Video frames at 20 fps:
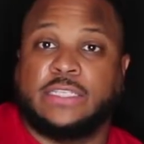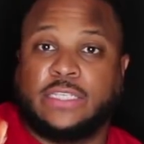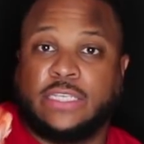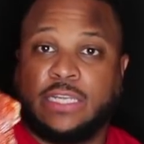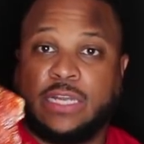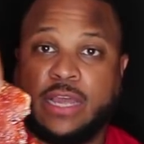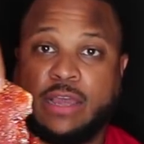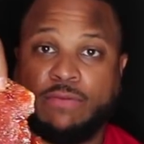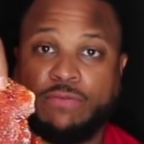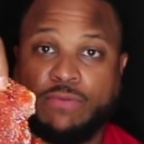
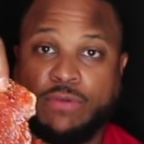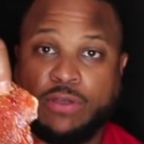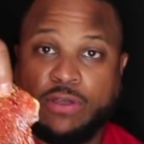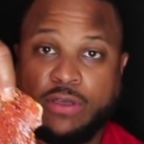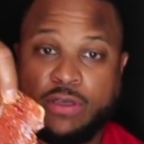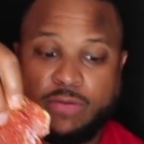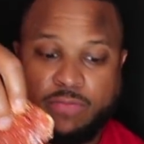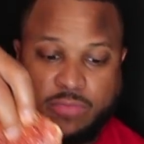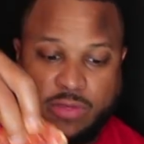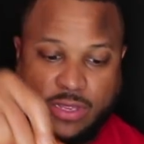see that
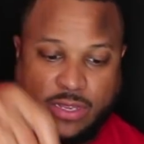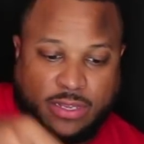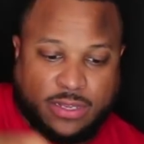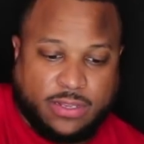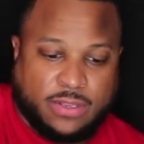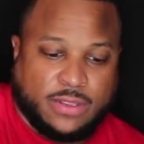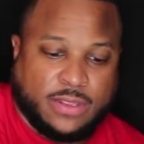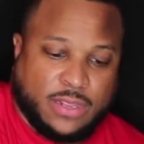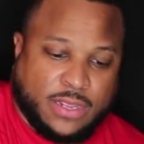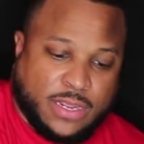rub, but
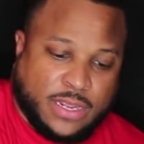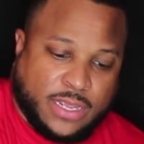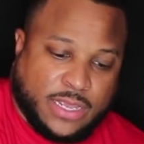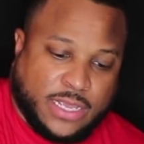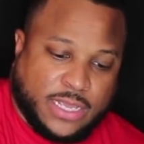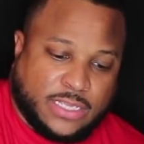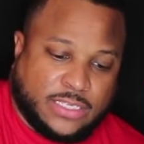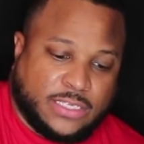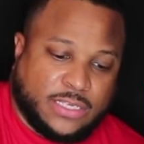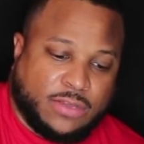
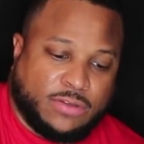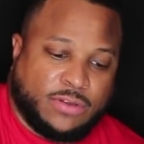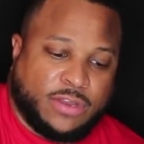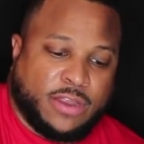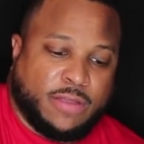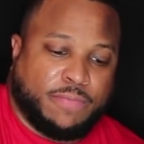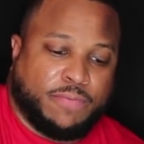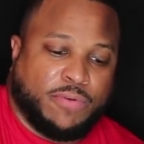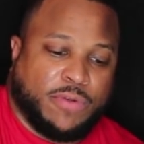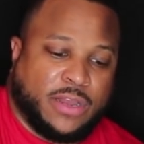it's on
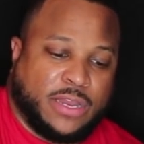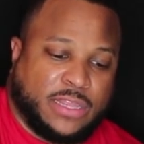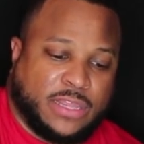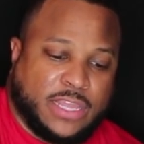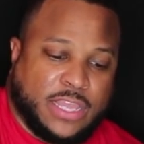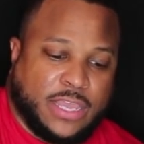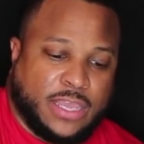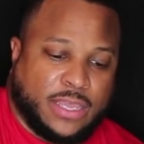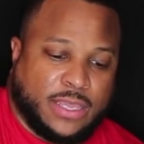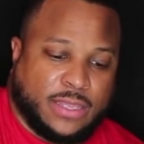there pretty
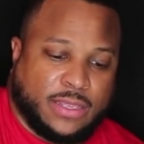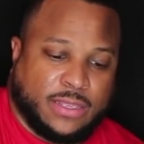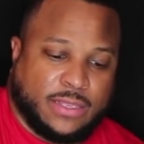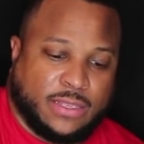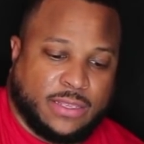thick.